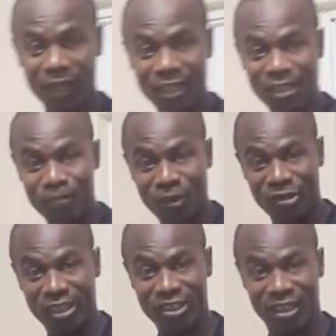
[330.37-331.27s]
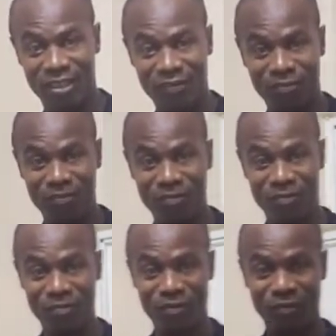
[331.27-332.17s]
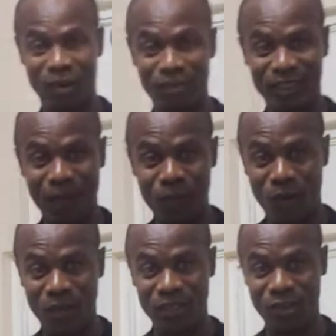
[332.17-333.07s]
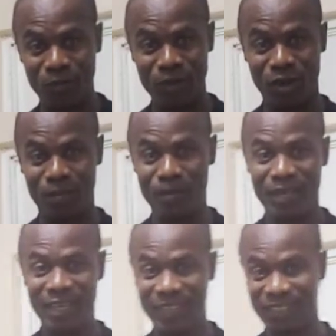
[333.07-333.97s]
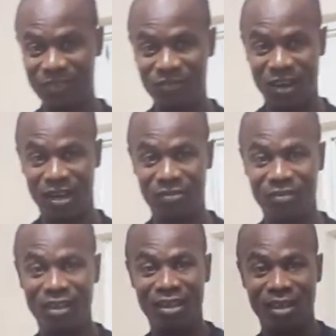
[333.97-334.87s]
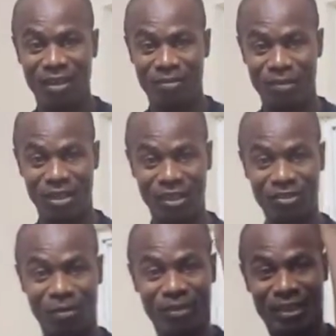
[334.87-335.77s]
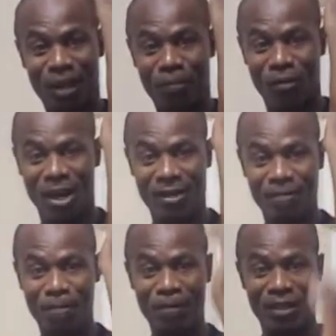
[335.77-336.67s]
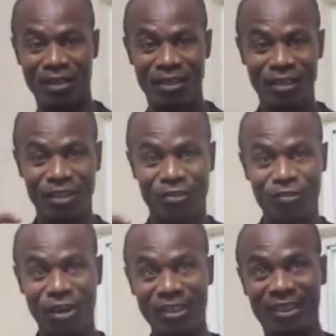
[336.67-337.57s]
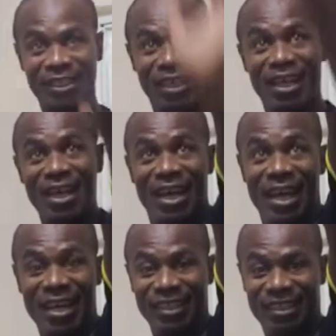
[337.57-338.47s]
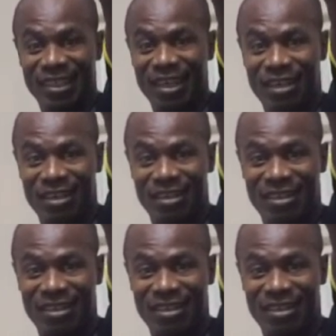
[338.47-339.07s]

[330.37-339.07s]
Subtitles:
in the progression from step 1 coming up is involved. Because from step 1, the thrust ends there,